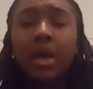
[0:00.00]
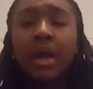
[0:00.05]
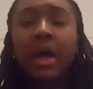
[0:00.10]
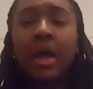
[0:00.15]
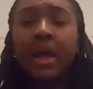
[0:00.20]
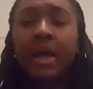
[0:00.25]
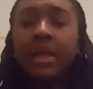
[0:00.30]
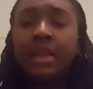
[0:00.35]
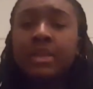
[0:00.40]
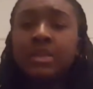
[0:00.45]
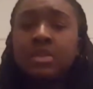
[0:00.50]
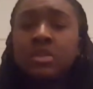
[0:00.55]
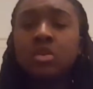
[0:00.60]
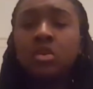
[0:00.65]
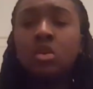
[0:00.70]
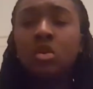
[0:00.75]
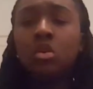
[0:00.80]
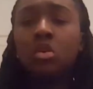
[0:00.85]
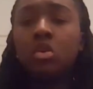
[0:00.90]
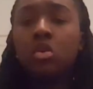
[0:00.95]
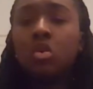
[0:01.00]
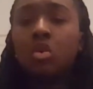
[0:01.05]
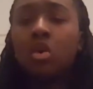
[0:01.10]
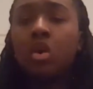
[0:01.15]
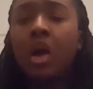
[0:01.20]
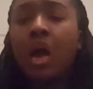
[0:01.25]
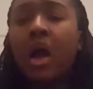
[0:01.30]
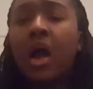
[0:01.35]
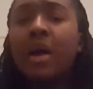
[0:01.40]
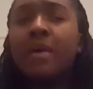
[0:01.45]
And
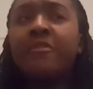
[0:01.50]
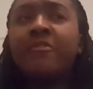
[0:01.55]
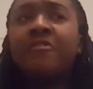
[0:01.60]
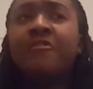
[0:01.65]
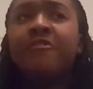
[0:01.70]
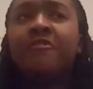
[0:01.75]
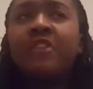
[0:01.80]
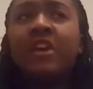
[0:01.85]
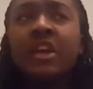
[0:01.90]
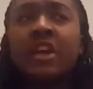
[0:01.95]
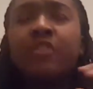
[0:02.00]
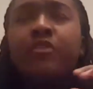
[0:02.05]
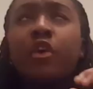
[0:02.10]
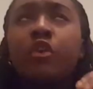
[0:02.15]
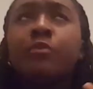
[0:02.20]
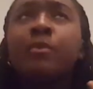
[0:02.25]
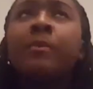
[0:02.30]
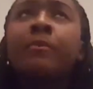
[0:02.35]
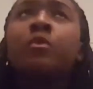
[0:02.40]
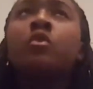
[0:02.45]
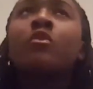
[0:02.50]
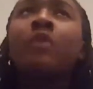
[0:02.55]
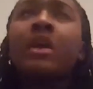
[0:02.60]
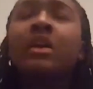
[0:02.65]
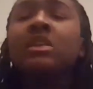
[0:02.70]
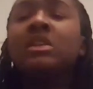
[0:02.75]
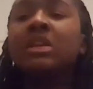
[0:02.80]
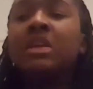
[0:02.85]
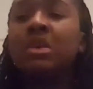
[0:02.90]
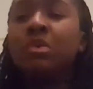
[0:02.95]
I think, if I remember
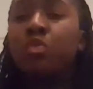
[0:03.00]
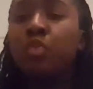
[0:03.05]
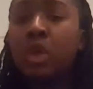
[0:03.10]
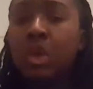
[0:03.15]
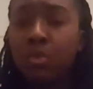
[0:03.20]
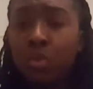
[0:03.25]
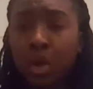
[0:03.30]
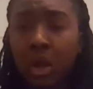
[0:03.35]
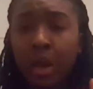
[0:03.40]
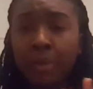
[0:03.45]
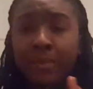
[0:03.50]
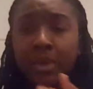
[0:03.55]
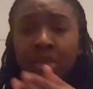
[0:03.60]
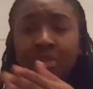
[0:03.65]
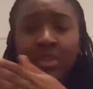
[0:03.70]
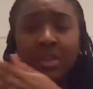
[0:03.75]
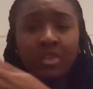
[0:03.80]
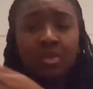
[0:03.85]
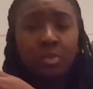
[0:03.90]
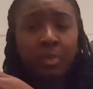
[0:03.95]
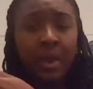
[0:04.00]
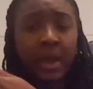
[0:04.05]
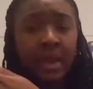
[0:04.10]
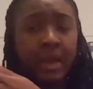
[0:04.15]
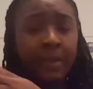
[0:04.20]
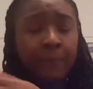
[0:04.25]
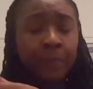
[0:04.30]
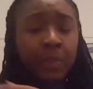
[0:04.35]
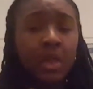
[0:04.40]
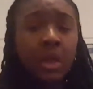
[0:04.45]
correctly, we were coming this way,